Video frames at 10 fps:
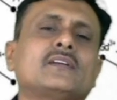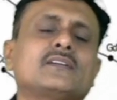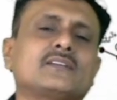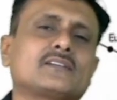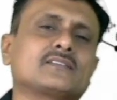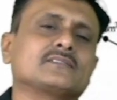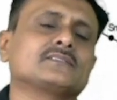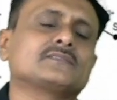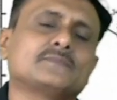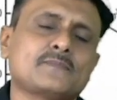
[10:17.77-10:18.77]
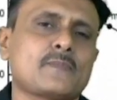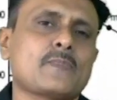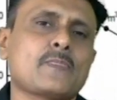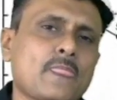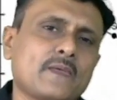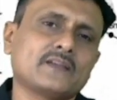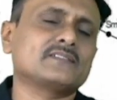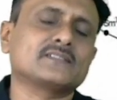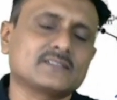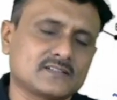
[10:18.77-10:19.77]
increases,
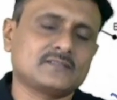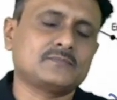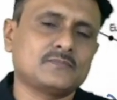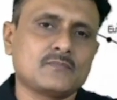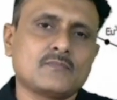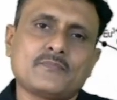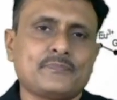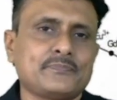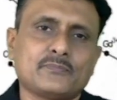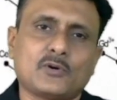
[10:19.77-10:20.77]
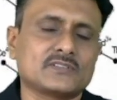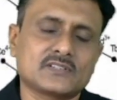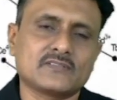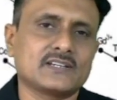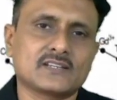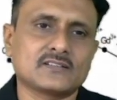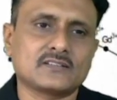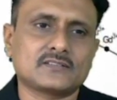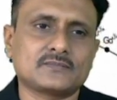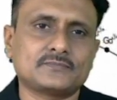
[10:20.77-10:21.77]
isn't it? Positive
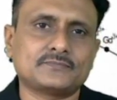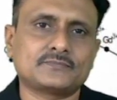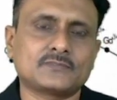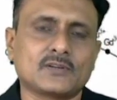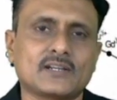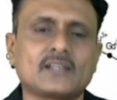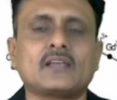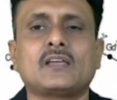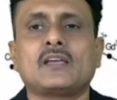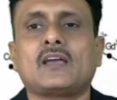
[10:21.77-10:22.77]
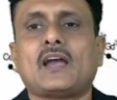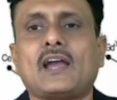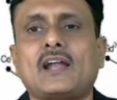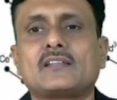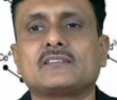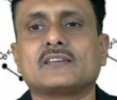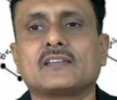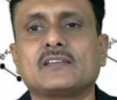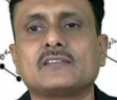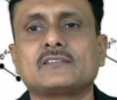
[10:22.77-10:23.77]
increases. Alright. And there
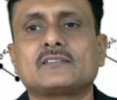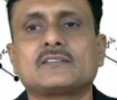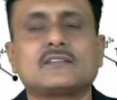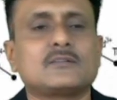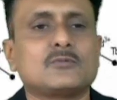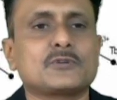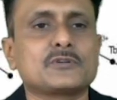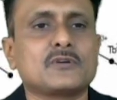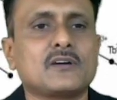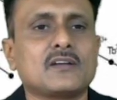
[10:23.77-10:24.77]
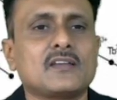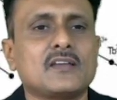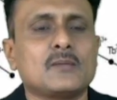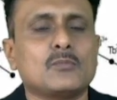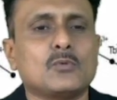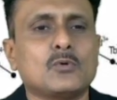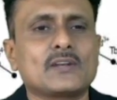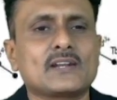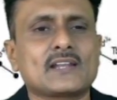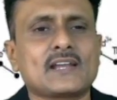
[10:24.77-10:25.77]
is what you call more
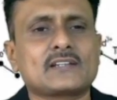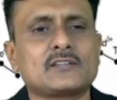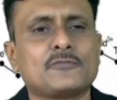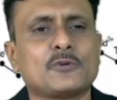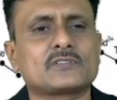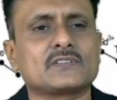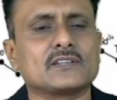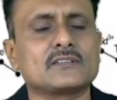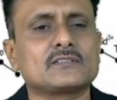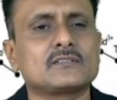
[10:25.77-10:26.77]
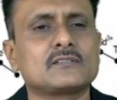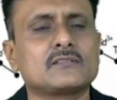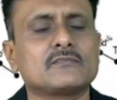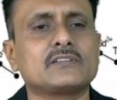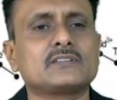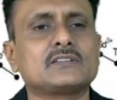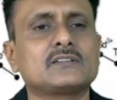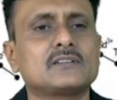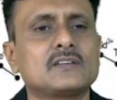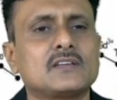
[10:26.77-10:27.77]
attractive forces with
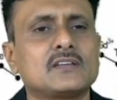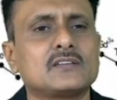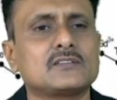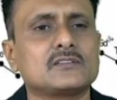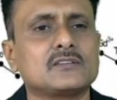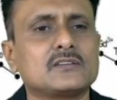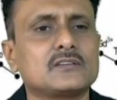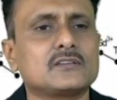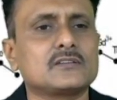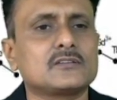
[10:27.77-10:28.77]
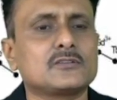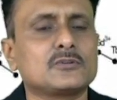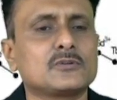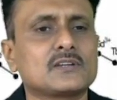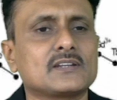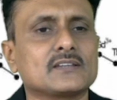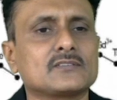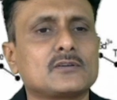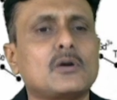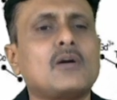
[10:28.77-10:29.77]
the nucleus
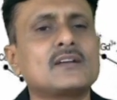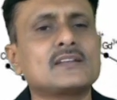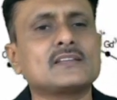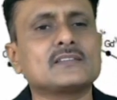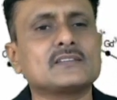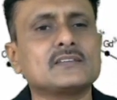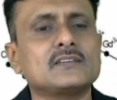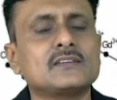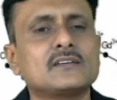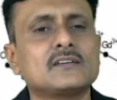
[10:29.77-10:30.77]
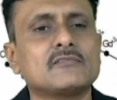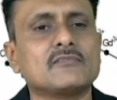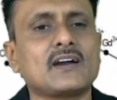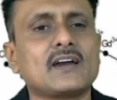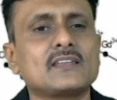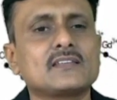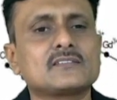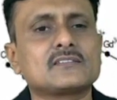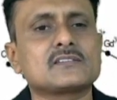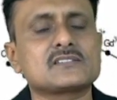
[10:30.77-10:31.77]
on the
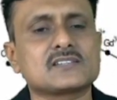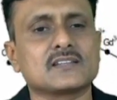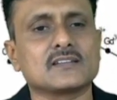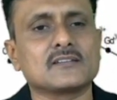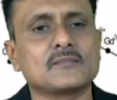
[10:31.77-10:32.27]
valence shell